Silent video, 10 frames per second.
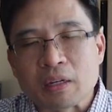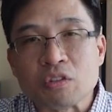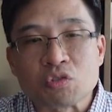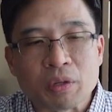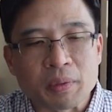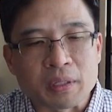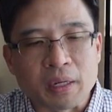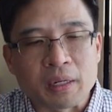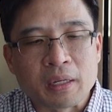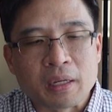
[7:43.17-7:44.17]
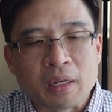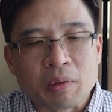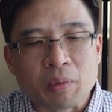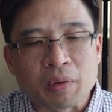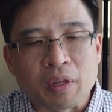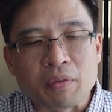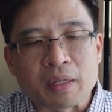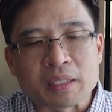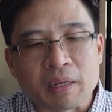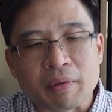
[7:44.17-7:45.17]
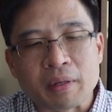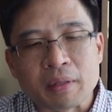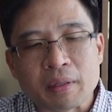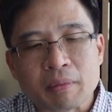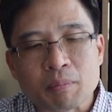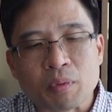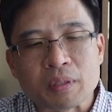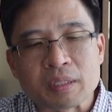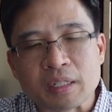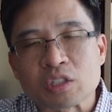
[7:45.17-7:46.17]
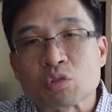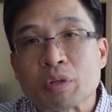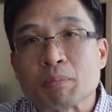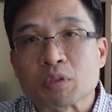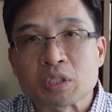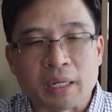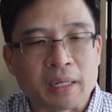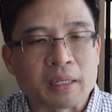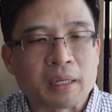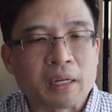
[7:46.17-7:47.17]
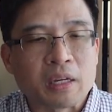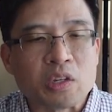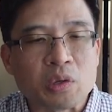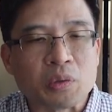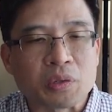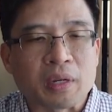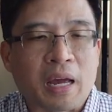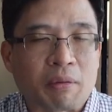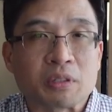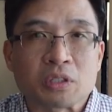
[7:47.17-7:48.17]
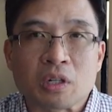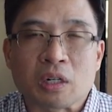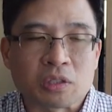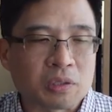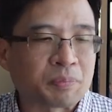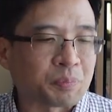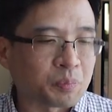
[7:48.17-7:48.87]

contributed, it will give you a 7.63% yield on average cost.